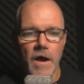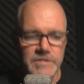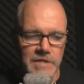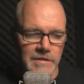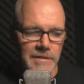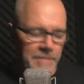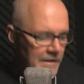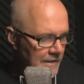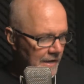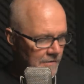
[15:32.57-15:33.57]
I said in the
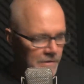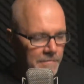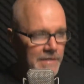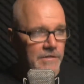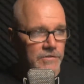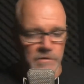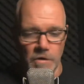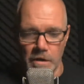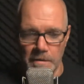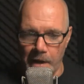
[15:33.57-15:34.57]
beginning, I don't want to make this
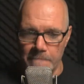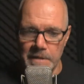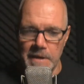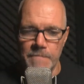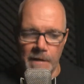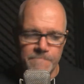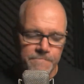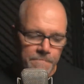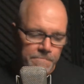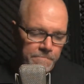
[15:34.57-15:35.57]
all about me, but
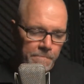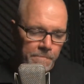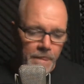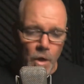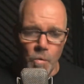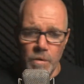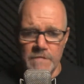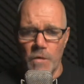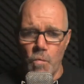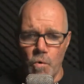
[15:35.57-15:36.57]
we have
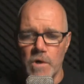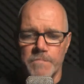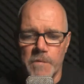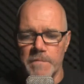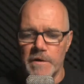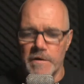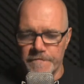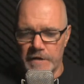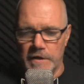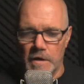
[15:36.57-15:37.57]
a world premiere
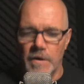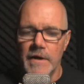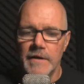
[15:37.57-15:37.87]
video.